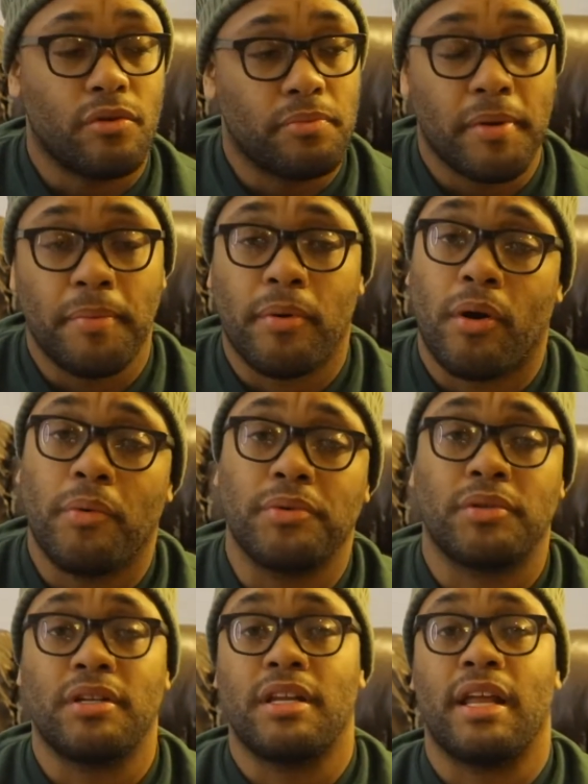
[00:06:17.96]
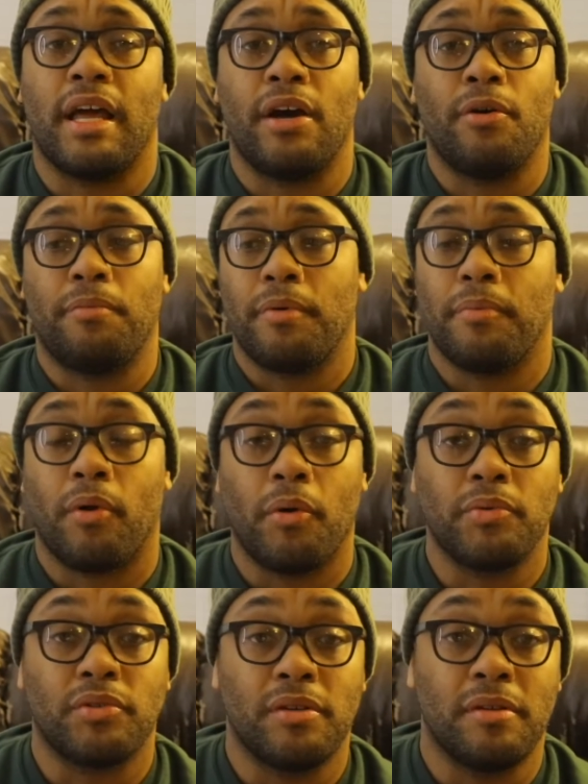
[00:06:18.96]
People are always going to need help. People are
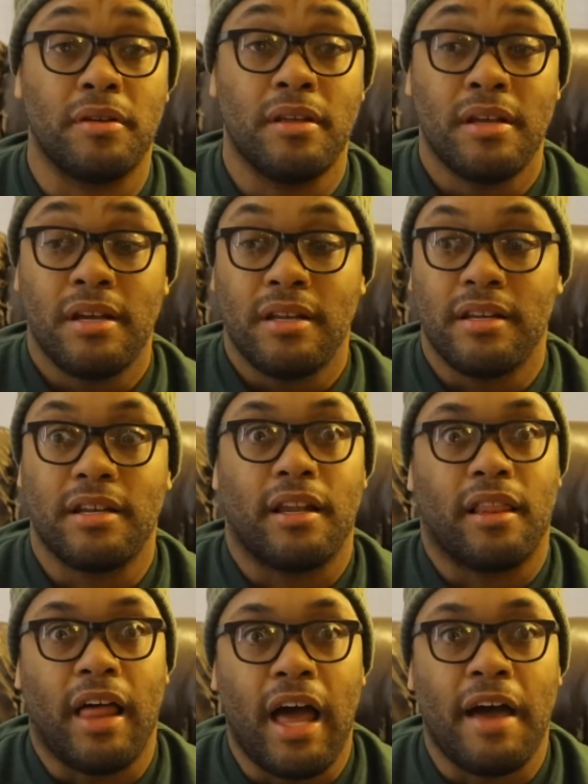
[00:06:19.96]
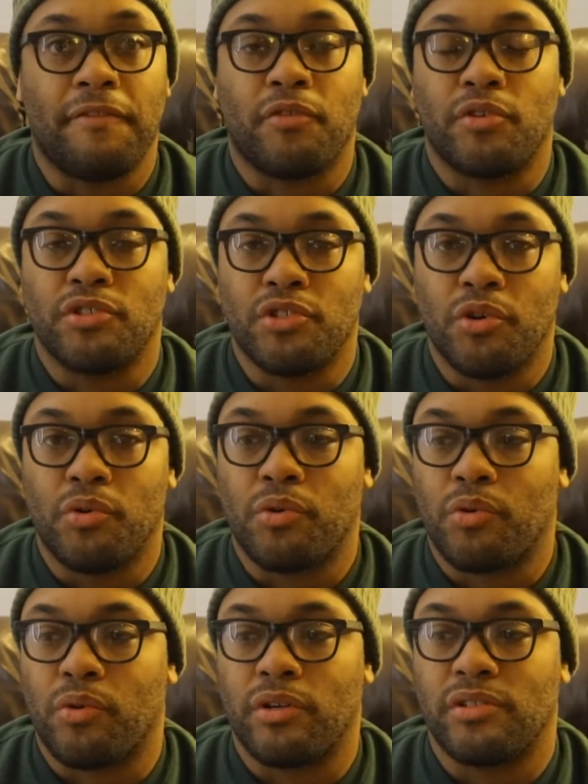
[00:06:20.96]
always going to need a laugh or a
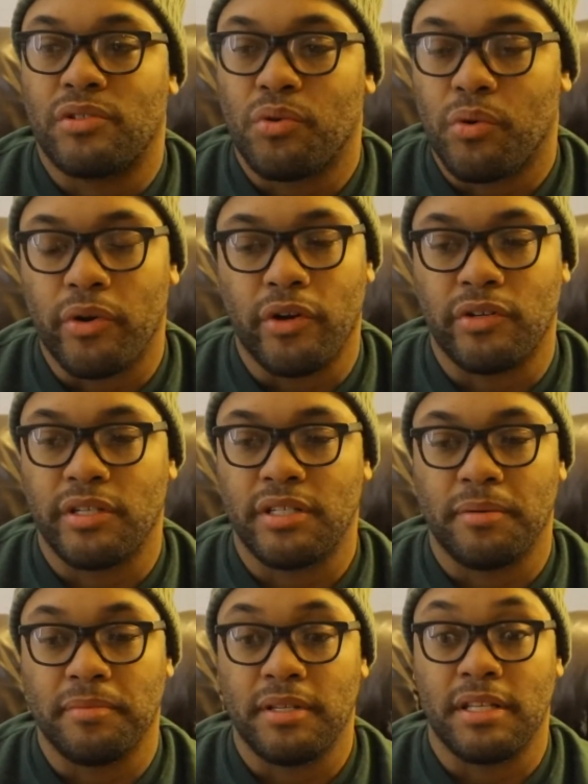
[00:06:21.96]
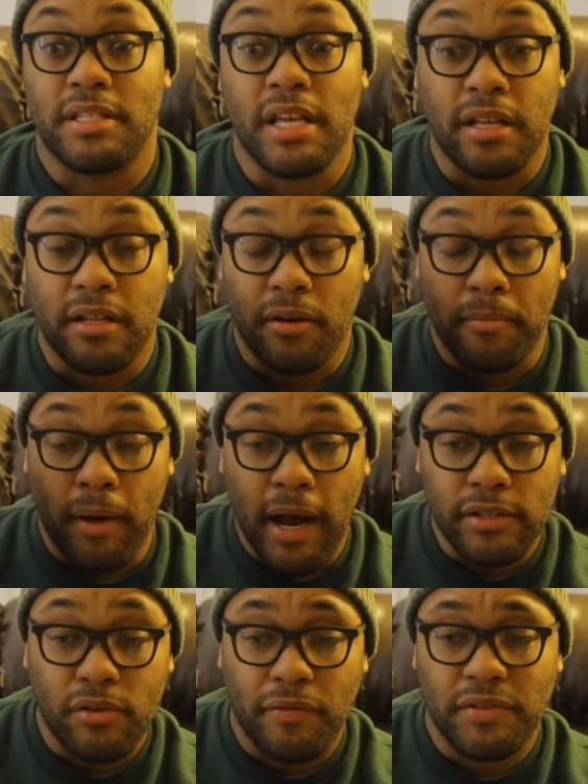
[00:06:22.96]
joke or a story or just something to take their
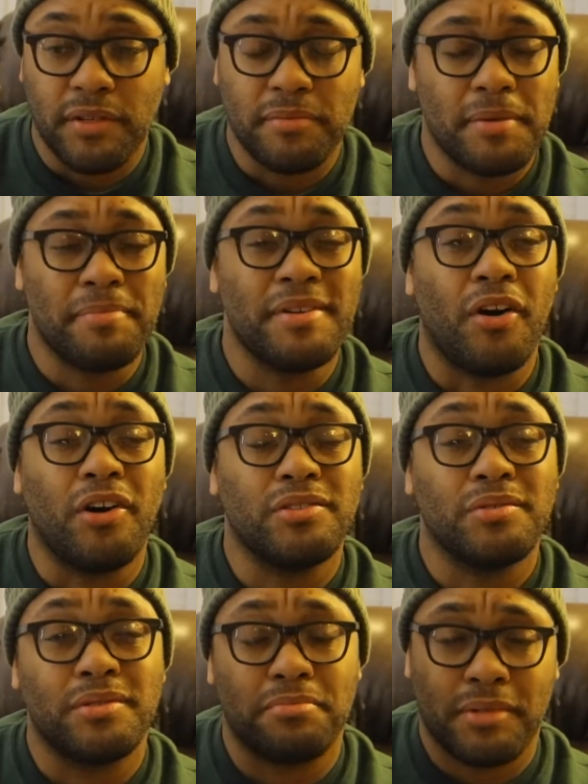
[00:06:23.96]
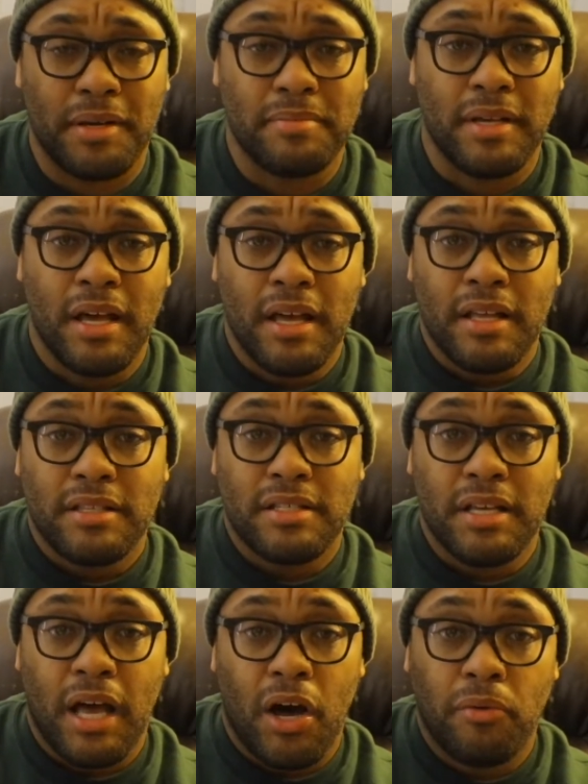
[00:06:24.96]
minds off of something, but also sometimes
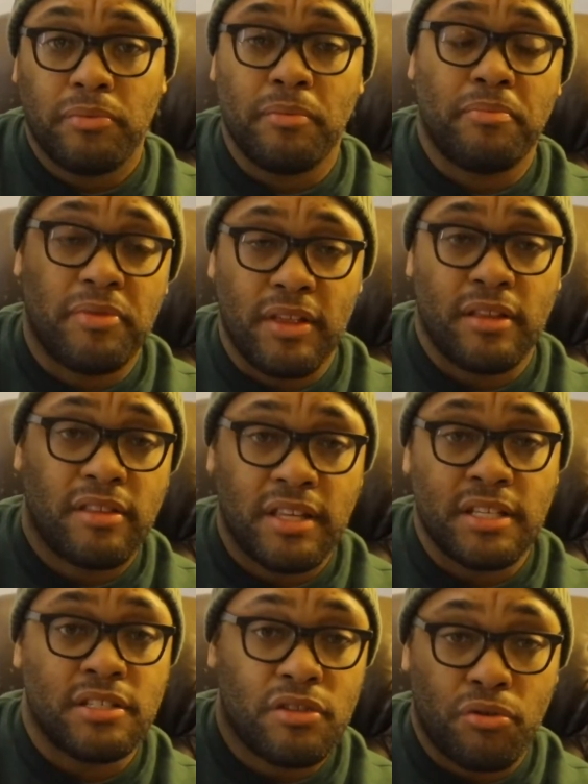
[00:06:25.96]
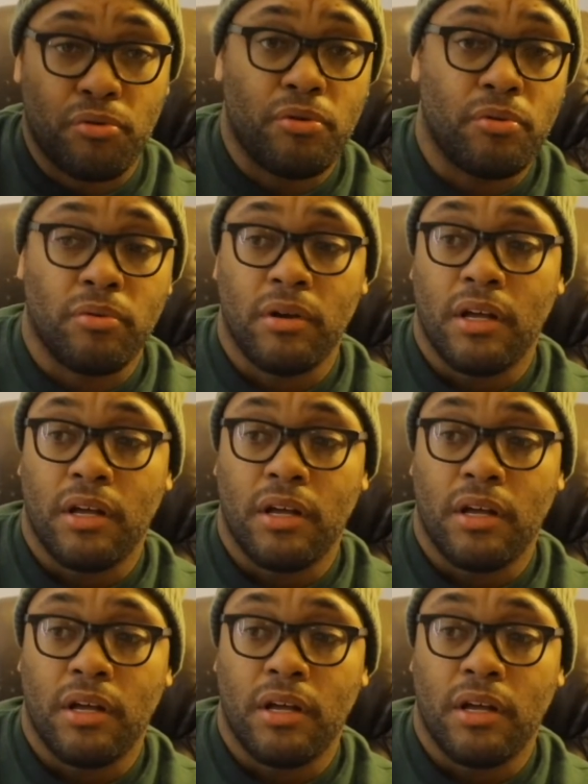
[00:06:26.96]
to help them think things through.